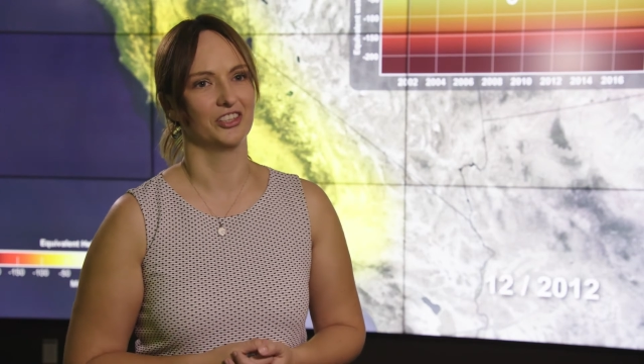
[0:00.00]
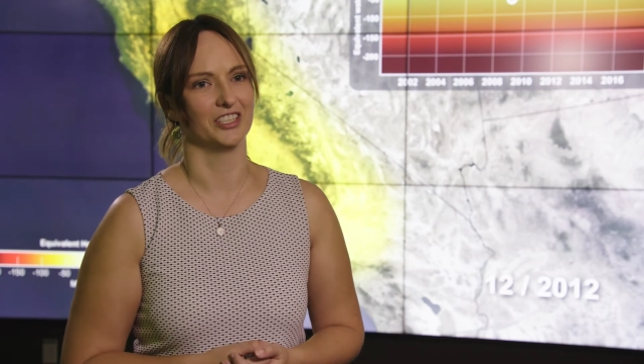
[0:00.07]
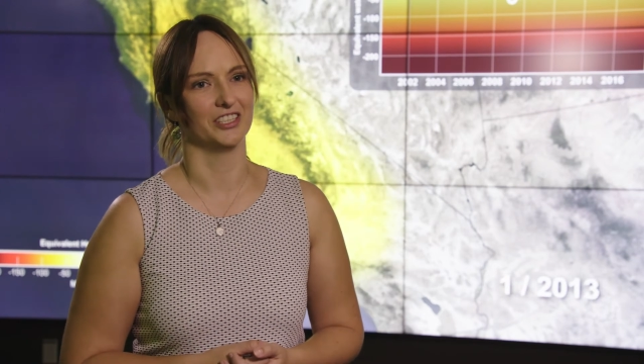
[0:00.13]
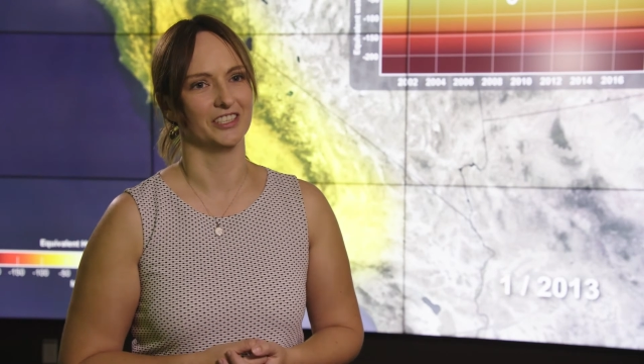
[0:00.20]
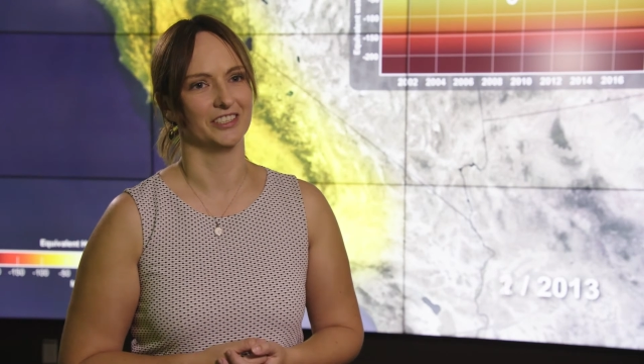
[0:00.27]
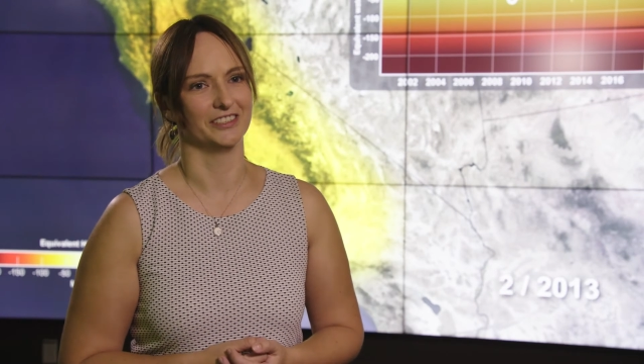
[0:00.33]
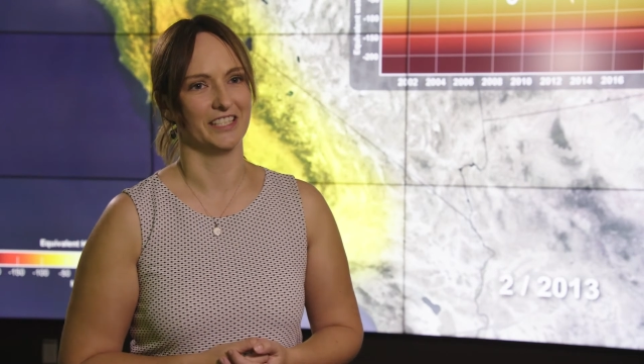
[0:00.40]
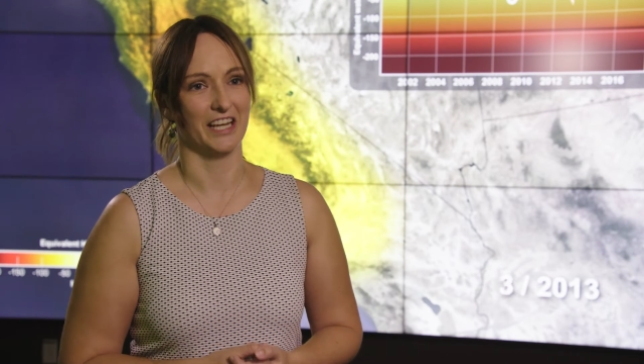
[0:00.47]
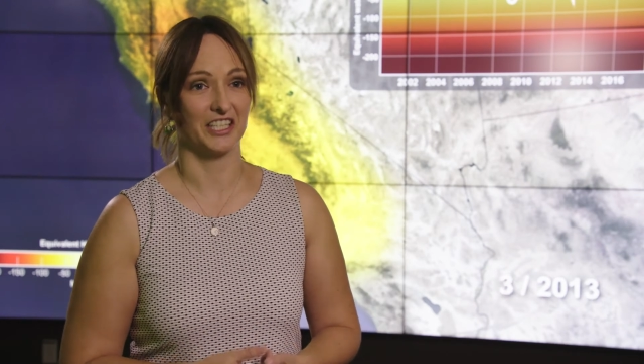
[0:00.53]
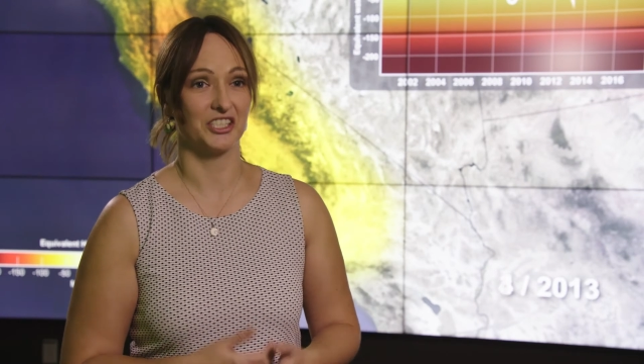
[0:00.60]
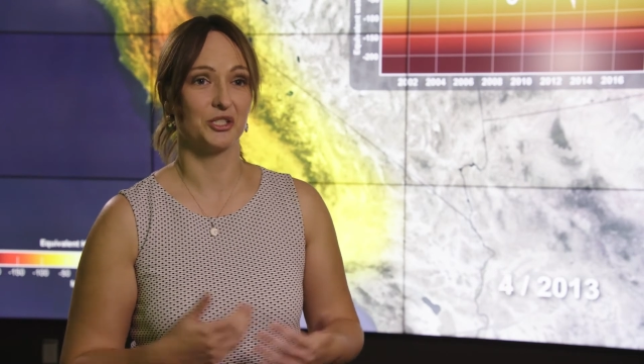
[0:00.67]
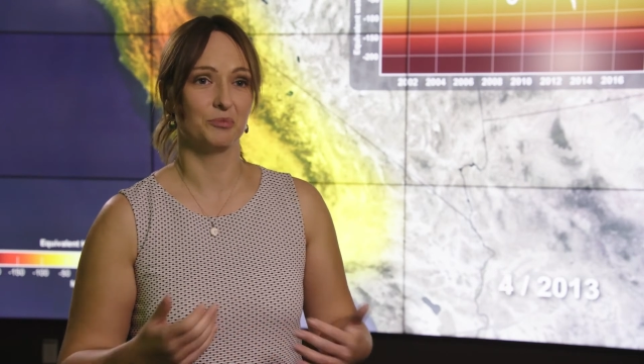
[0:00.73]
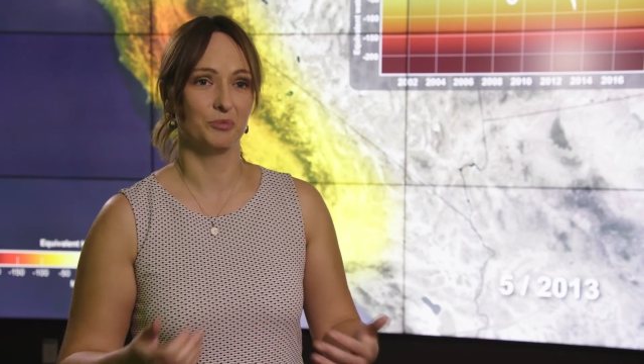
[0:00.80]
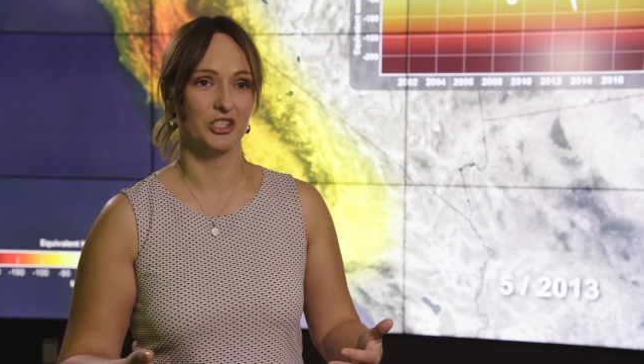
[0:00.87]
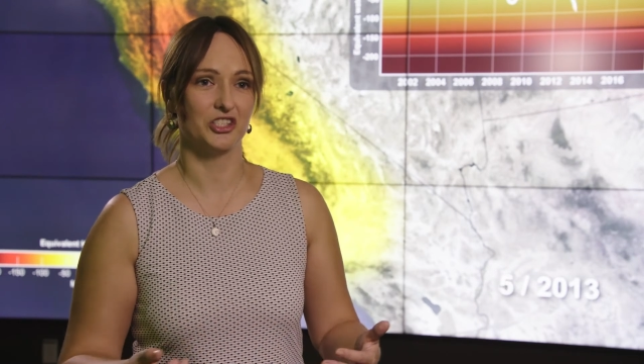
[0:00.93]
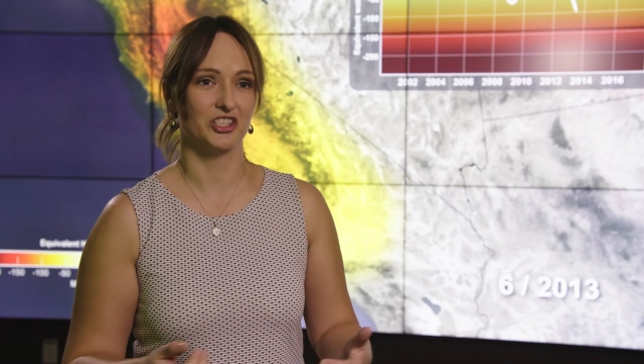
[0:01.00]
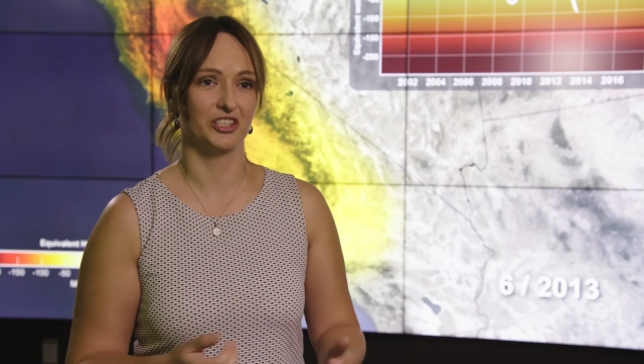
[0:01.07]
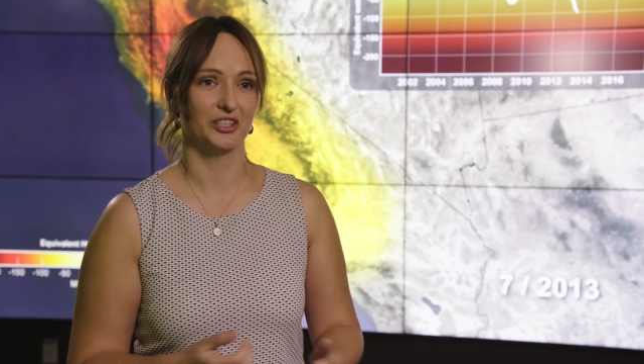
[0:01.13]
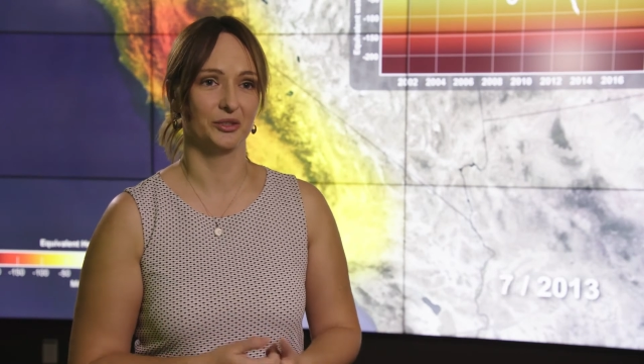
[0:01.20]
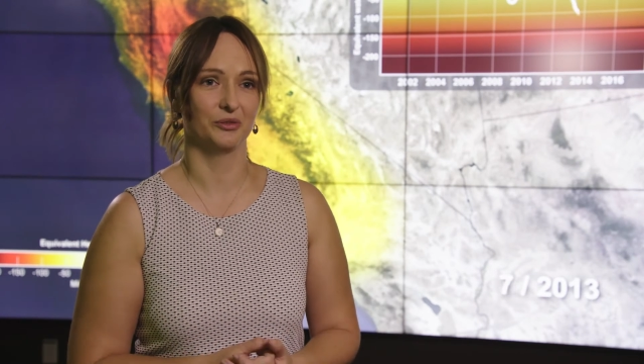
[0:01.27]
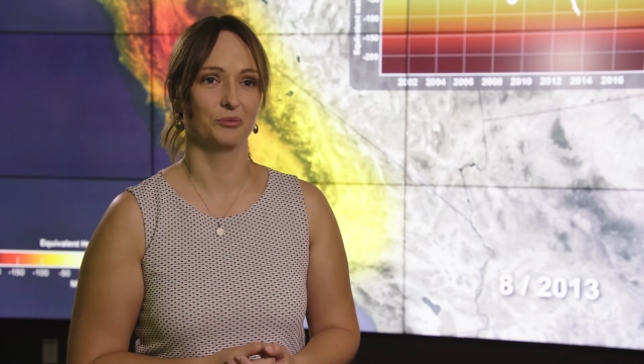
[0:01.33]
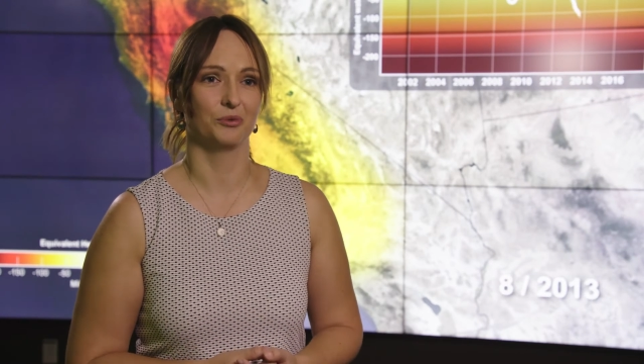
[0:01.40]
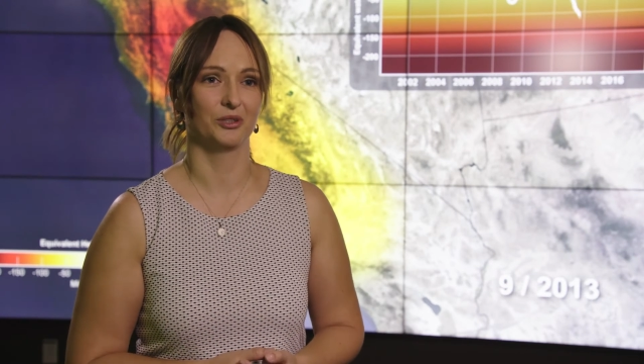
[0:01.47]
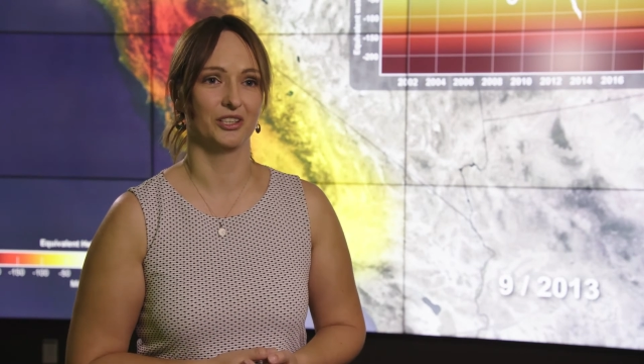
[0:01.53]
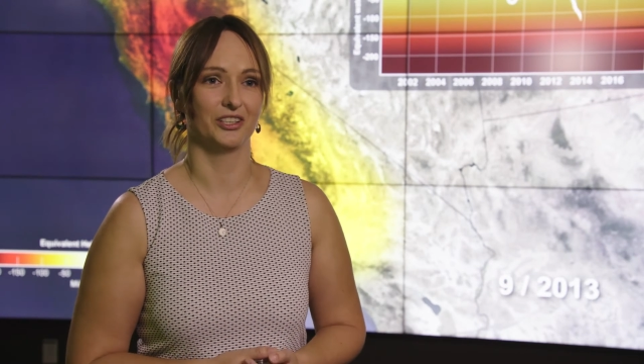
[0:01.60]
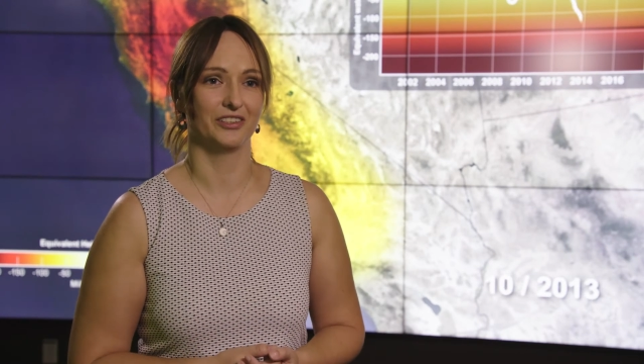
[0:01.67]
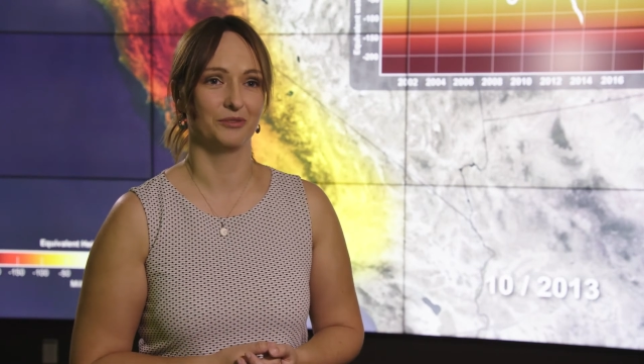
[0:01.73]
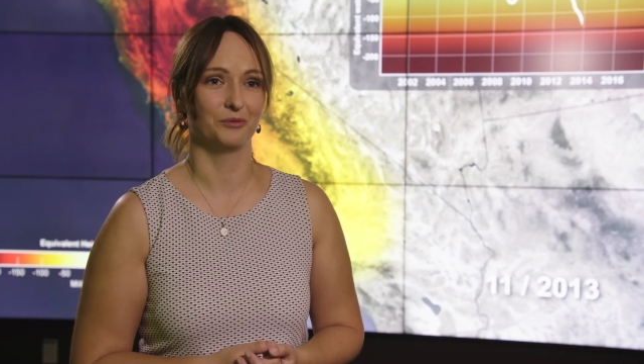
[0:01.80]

the next mission we're,